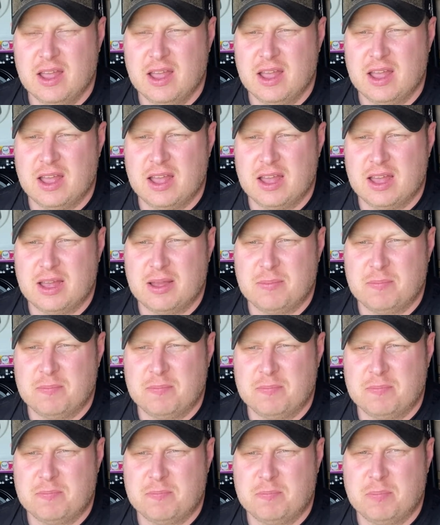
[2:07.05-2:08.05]

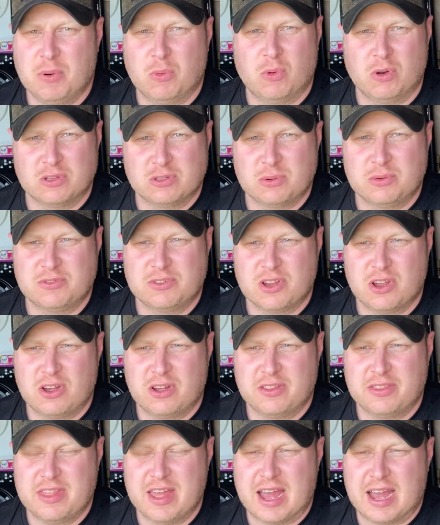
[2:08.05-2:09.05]
But once we
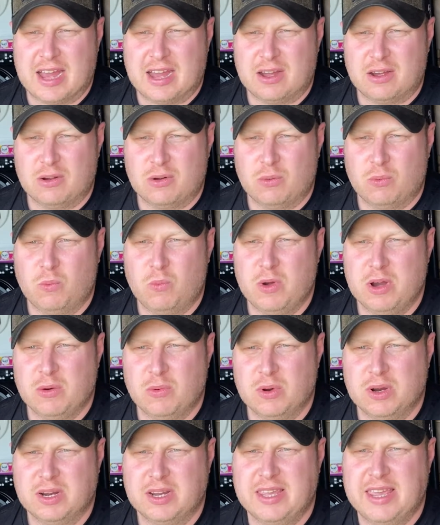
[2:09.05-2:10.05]
sorted that, we
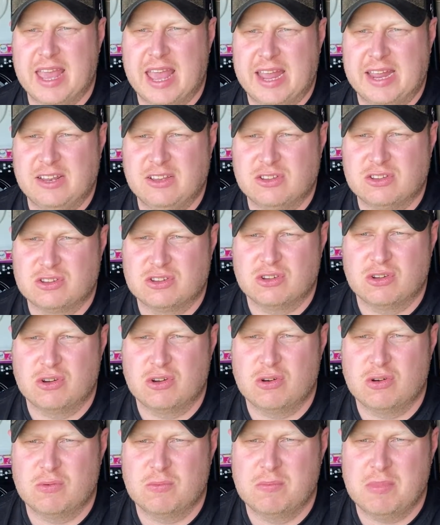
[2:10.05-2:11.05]
were getting
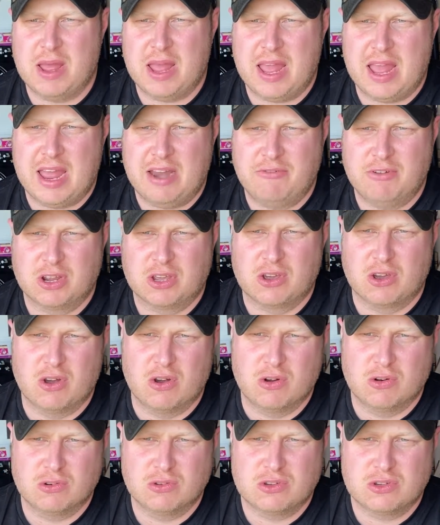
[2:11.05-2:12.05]
some error
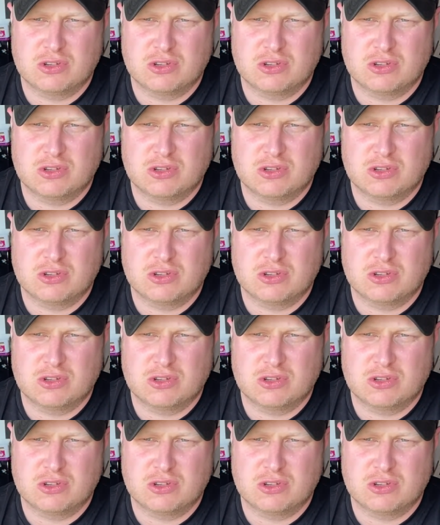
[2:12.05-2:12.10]
codes.